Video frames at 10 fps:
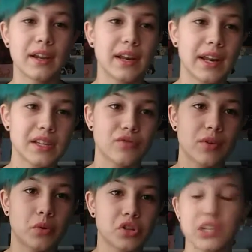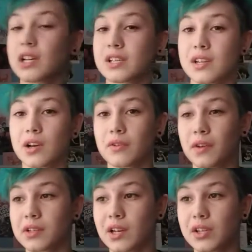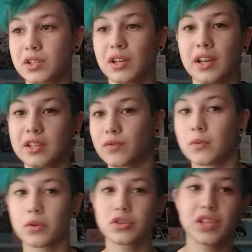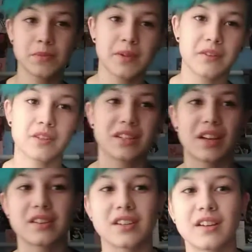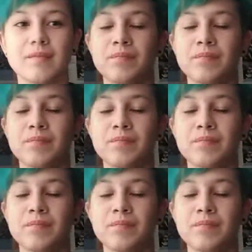Let's rewatch the last arc of Hunter x Hunter. Let's rewatch this bit of Hunter x Hunter.